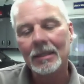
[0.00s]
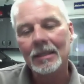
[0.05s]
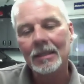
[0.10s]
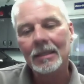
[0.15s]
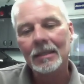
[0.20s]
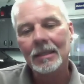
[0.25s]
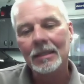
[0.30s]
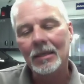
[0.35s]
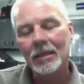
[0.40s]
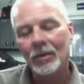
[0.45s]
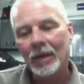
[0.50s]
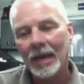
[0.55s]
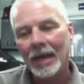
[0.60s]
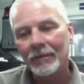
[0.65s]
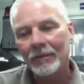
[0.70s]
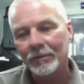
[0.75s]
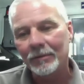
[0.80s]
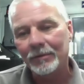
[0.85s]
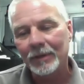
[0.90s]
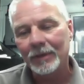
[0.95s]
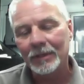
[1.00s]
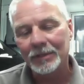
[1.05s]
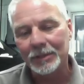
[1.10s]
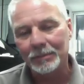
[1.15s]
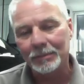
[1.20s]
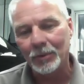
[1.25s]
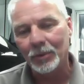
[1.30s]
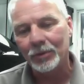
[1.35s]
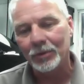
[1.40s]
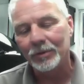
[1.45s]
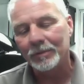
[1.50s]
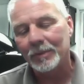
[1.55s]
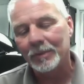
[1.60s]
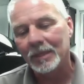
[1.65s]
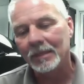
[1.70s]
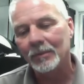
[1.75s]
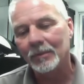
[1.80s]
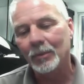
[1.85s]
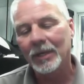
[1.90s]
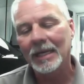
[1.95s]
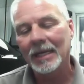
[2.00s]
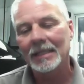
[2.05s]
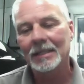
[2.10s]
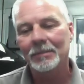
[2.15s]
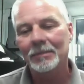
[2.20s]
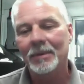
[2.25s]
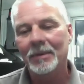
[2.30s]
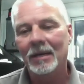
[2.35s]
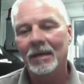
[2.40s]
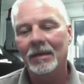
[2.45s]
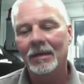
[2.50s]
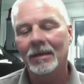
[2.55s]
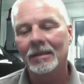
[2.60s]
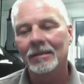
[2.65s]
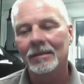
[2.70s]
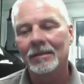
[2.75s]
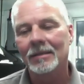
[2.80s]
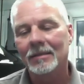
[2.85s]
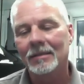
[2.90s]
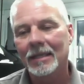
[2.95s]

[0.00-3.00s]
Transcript: They don't have to feel smooth, but we as Americans